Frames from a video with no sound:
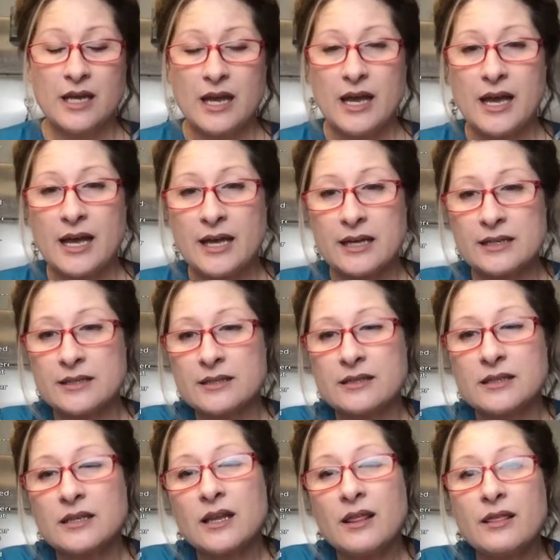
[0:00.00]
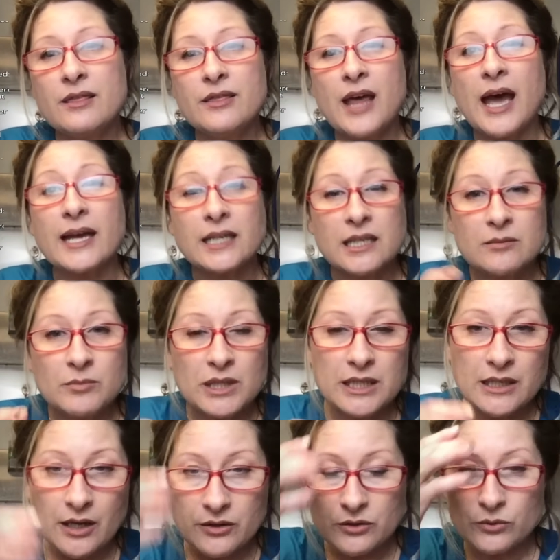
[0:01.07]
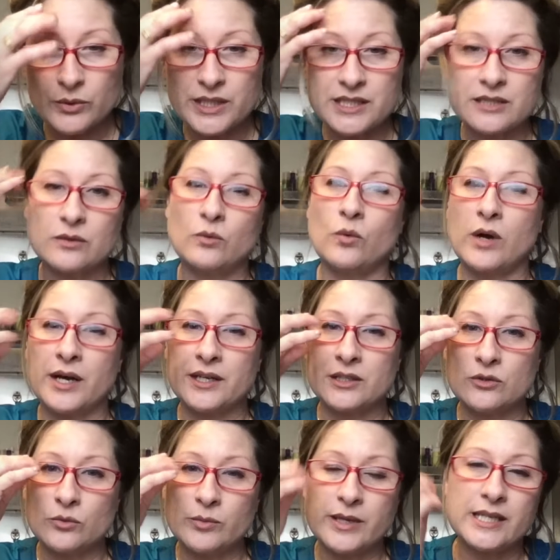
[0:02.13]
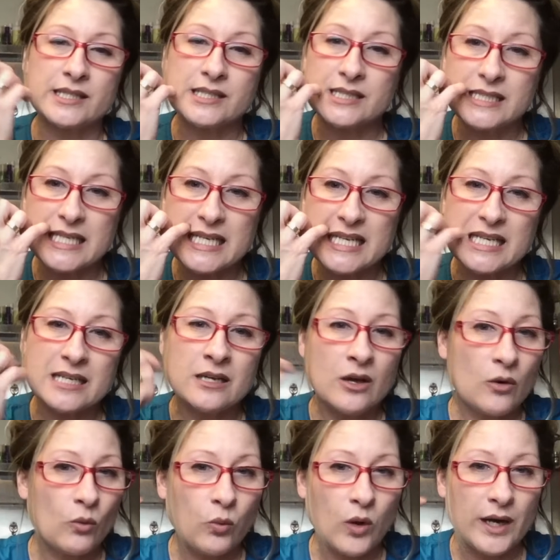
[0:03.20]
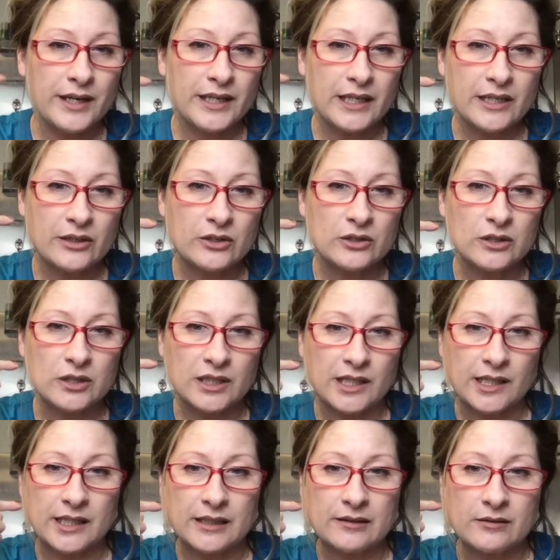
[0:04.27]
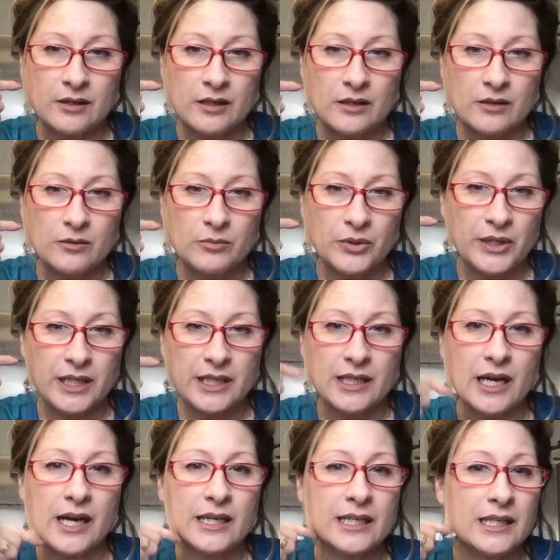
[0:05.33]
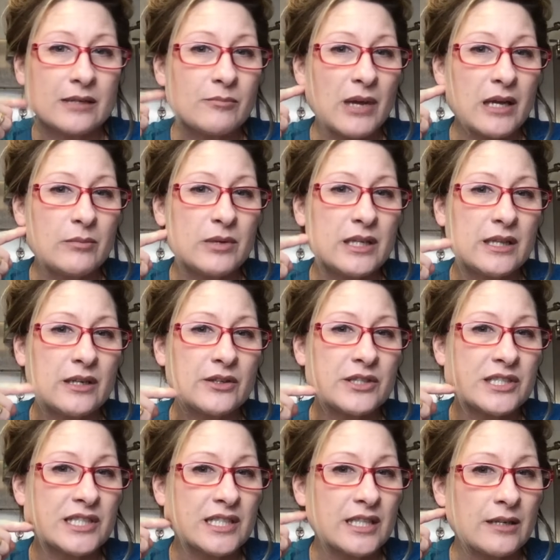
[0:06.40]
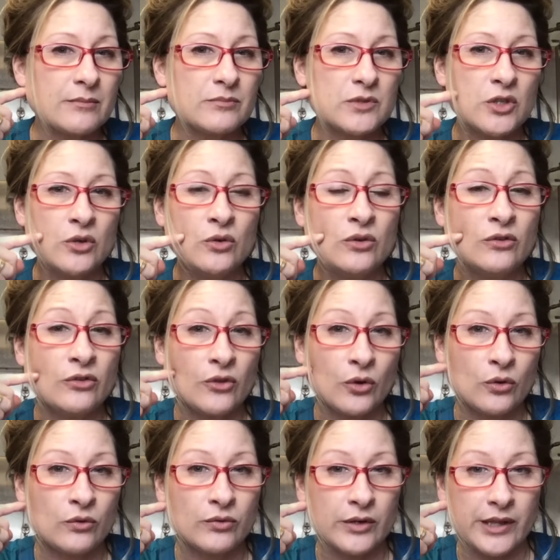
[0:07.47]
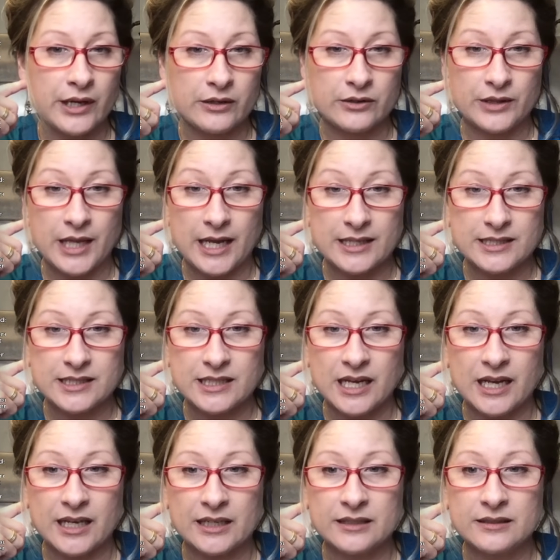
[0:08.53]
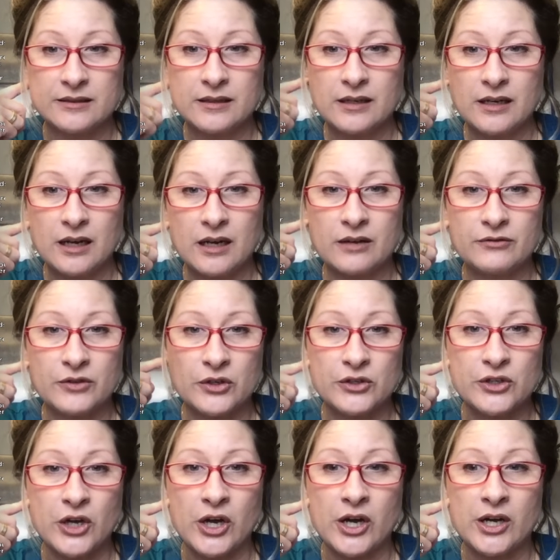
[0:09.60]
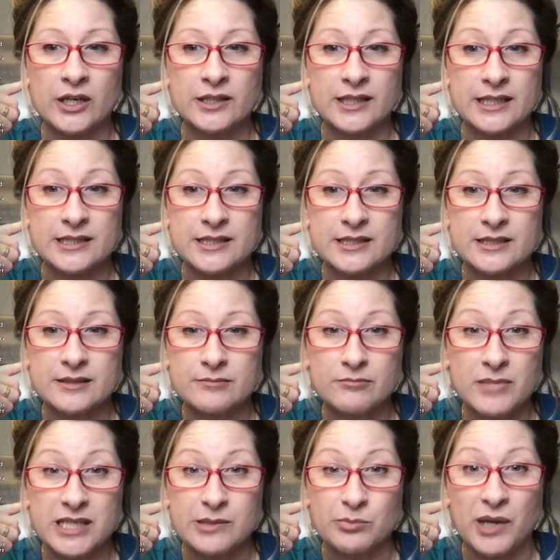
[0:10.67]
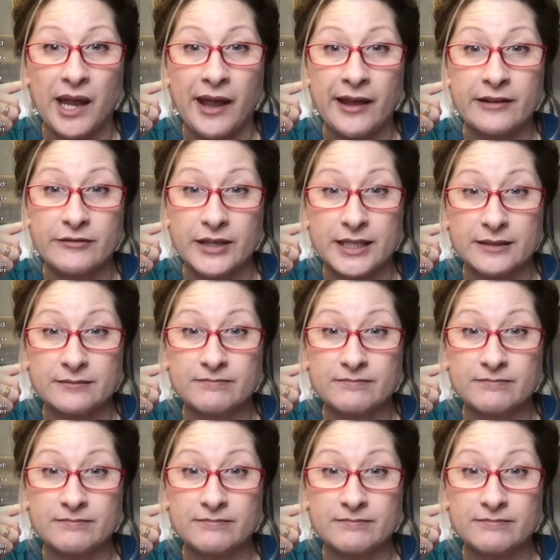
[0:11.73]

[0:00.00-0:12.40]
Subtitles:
And that can be another reason why you may see one ear looking pretty yucky. Maybe there's some tooth over there on that side of your dog that's misbehaving.